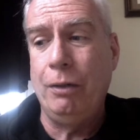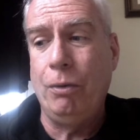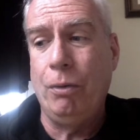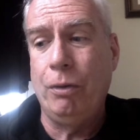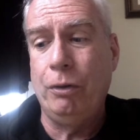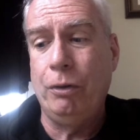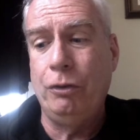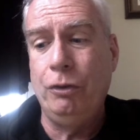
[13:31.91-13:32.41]

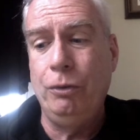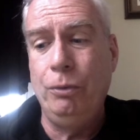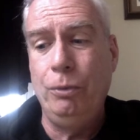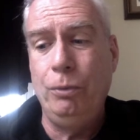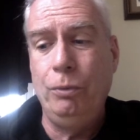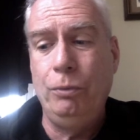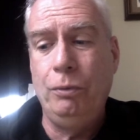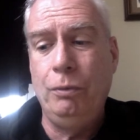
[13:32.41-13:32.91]
order
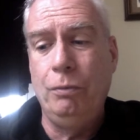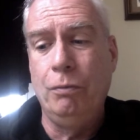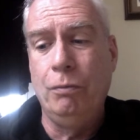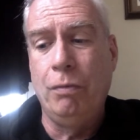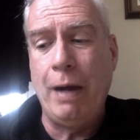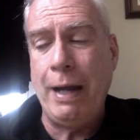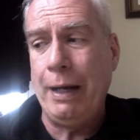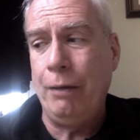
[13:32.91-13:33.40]
to
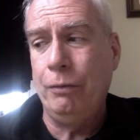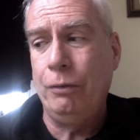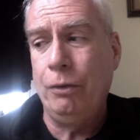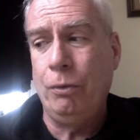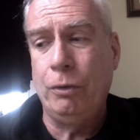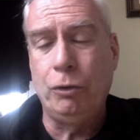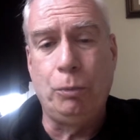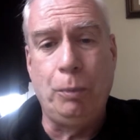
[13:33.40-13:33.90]
write out
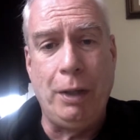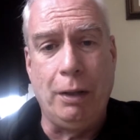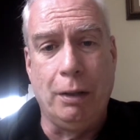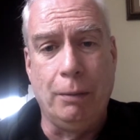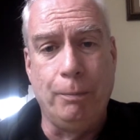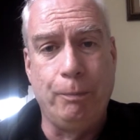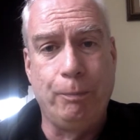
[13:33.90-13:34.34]
Thor's will.